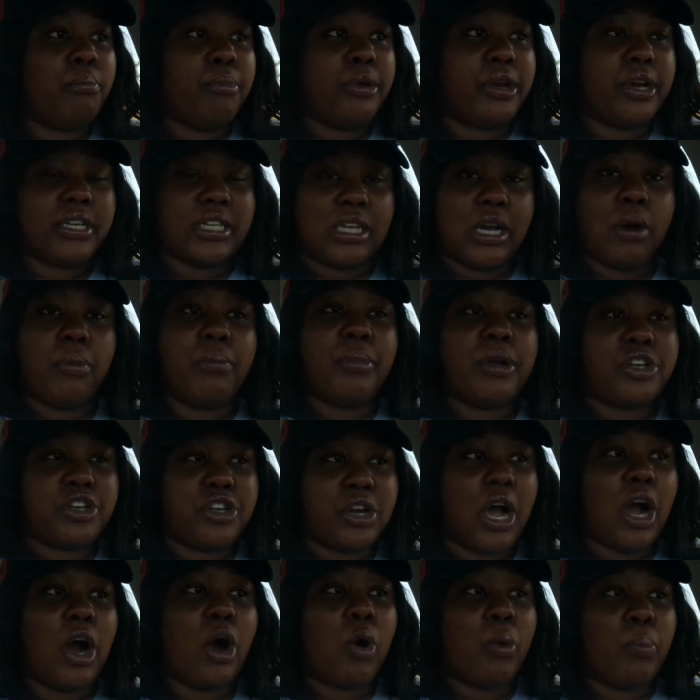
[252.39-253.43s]
because I'll make
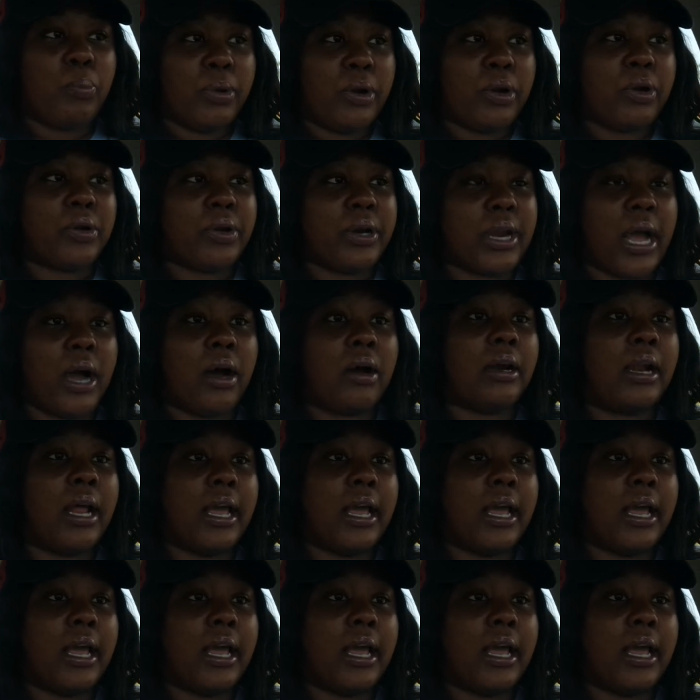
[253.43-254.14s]
sure I upload now.